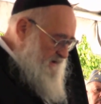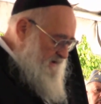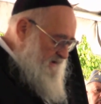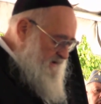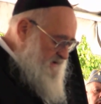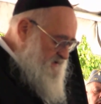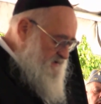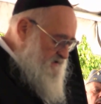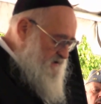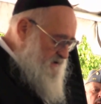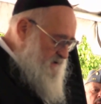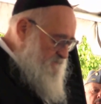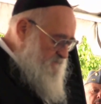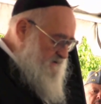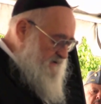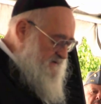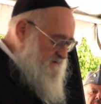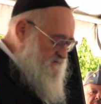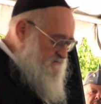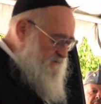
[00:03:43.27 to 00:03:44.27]
His
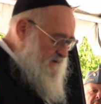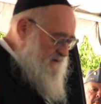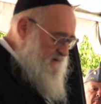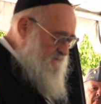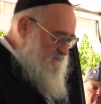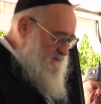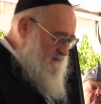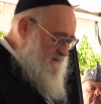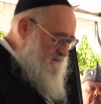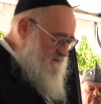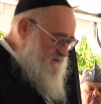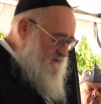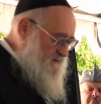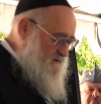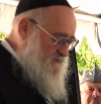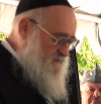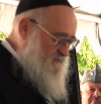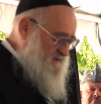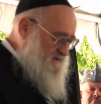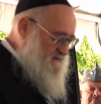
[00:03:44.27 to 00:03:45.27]
comrades recommended
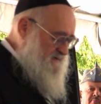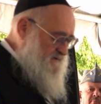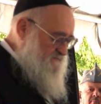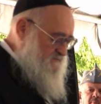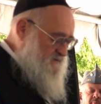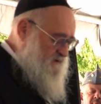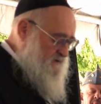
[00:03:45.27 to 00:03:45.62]
he receive